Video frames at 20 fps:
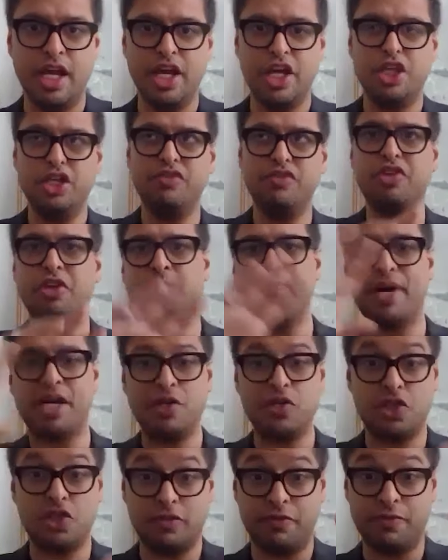You've got a
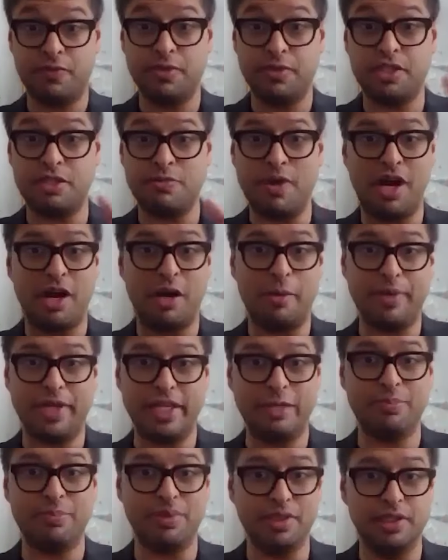bunch of smart
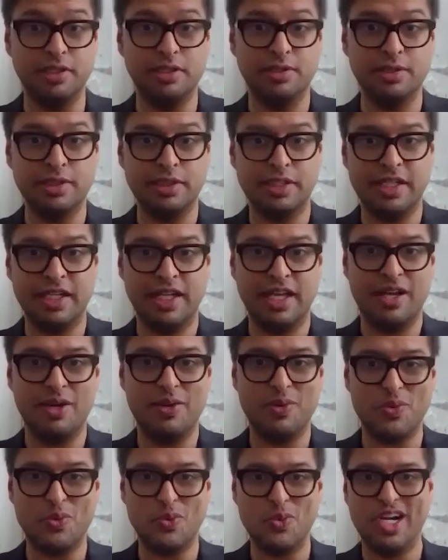people
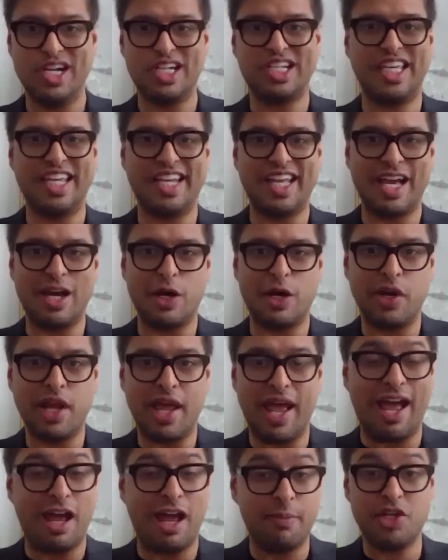working out
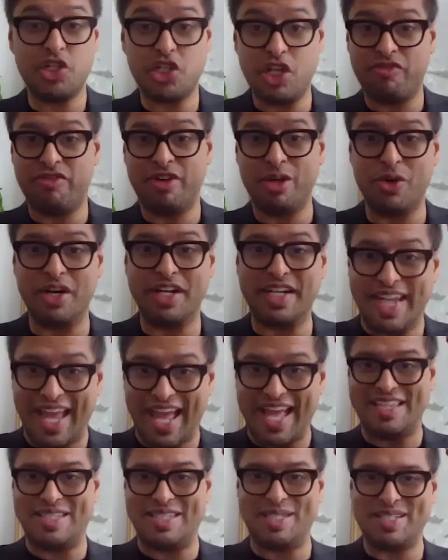how much everyone
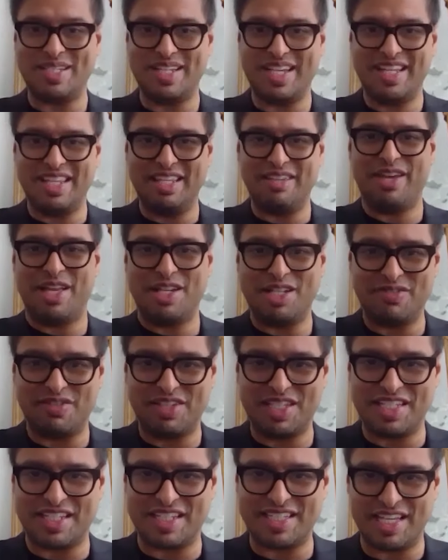gets in the event of a
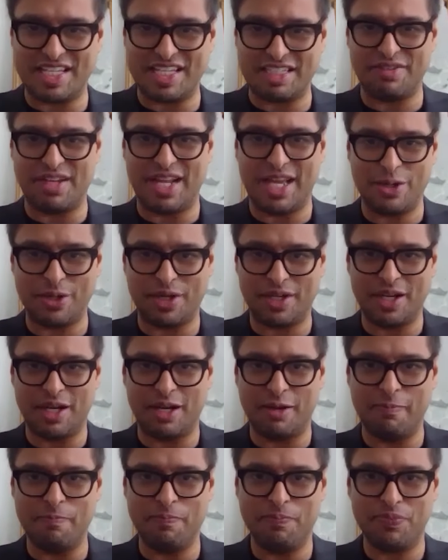successful
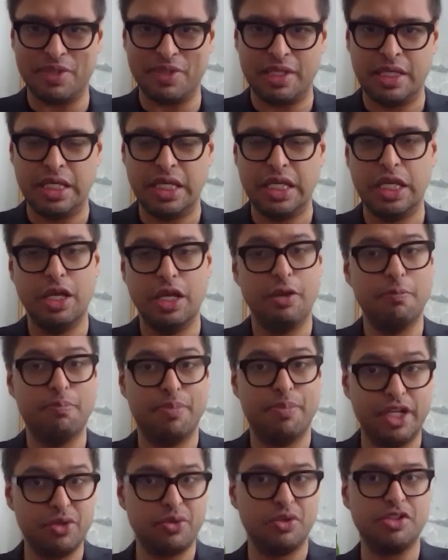outcome,
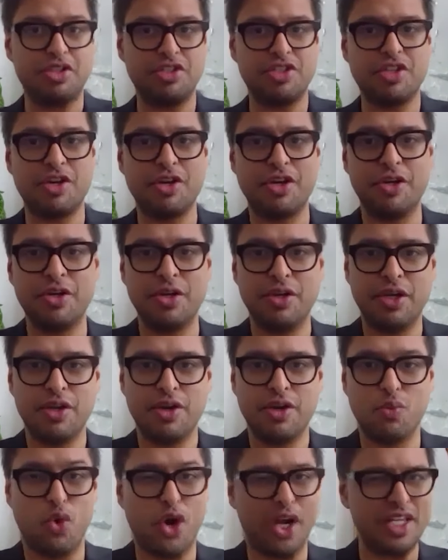but also
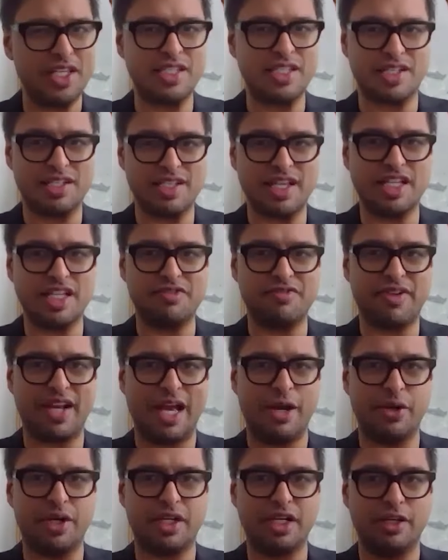what a successful
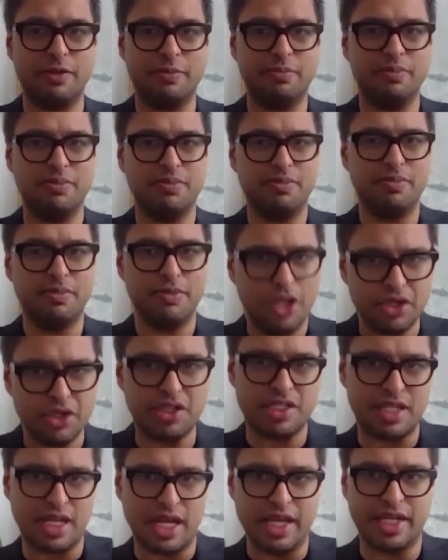outcome
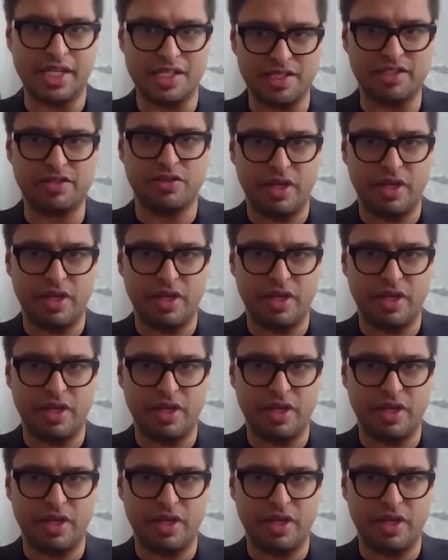looks like, and of